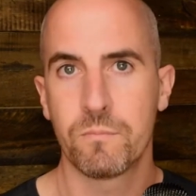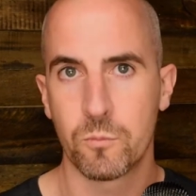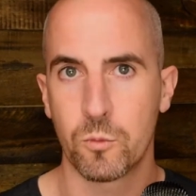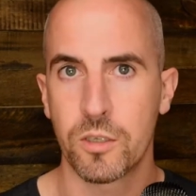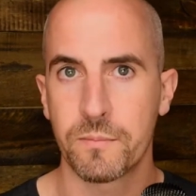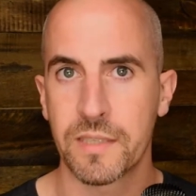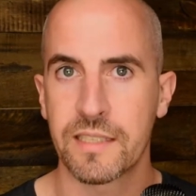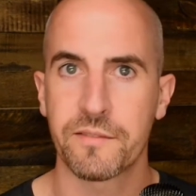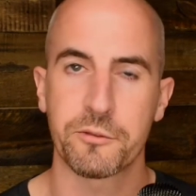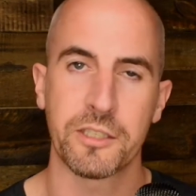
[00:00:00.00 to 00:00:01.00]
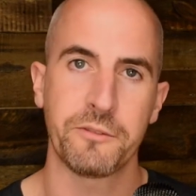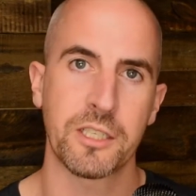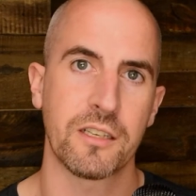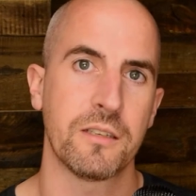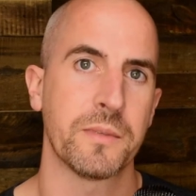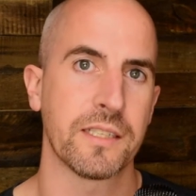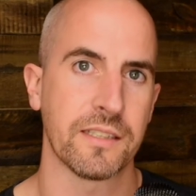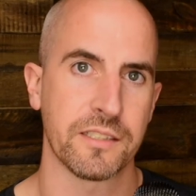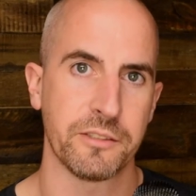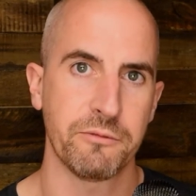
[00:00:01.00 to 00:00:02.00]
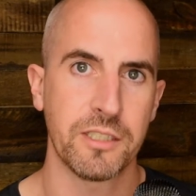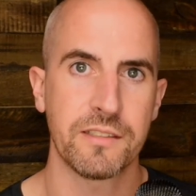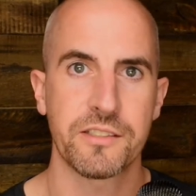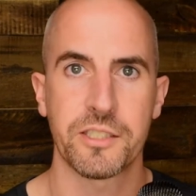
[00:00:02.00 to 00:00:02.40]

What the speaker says: 1 minute for every kilometer that she runs,